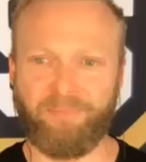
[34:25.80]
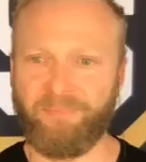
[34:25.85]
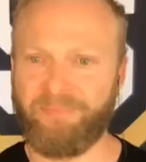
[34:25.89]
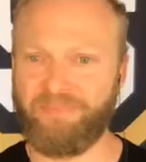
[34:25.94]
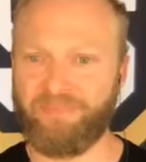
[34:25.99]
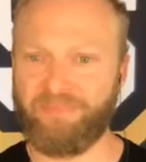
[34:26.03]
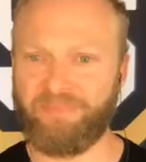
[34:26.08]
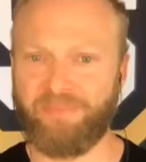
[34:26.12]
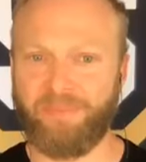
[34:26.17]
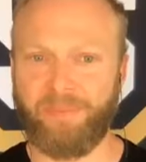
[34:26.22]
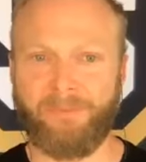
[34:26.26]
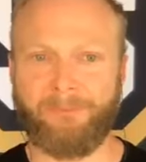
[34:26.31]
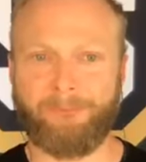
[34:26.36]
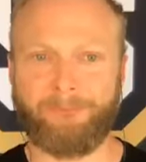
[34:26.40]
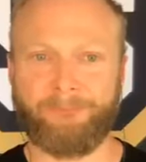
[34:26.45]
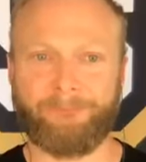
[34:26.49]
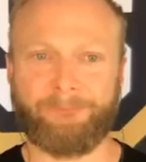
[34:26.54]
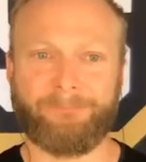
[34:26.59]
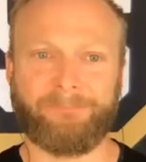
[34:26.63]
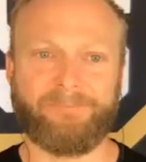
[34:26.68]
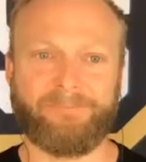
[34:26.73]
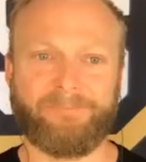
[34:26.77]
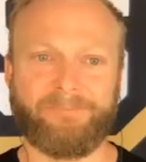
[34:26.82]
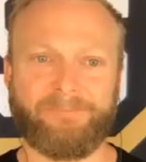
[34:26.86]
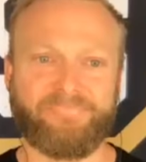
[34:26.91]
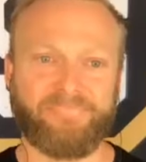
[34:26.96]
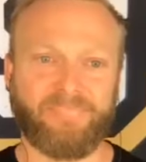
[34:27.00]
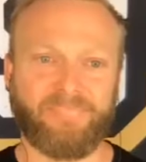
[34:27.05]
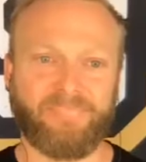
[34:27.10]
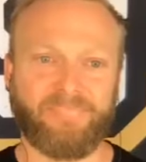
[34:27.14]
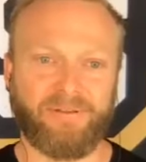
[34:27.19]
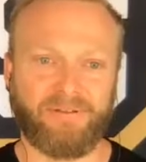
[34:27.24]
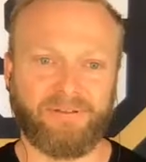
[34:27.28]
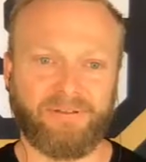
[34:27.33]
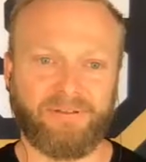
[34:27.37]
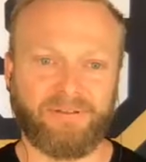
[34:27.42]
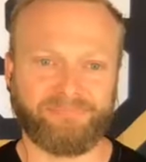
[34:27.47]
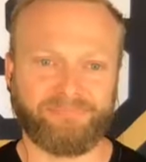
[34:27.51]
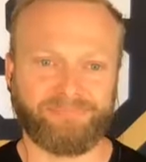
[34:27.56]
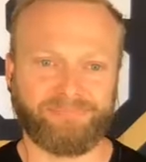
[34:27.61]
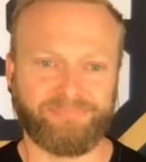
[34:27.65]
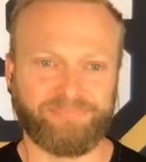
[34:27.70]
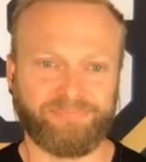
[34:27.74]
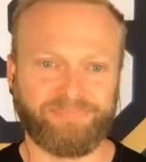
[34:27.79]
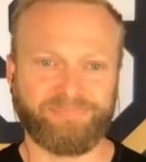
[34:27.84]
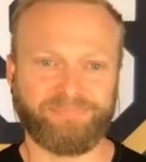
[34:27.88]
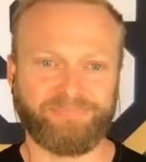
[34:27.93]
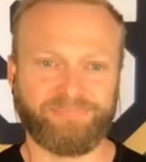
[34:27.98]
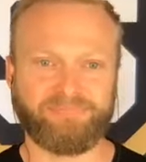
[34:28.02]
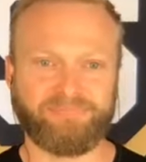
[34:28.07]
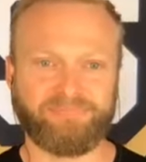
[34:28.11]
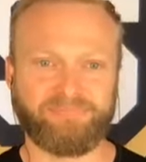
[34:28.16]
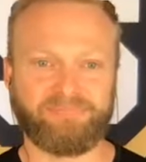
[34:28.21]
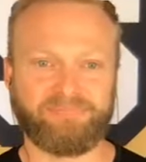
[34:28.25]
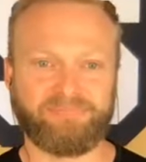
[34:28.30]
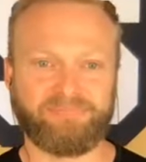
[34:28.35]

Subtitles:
I sometimes think about manicuring my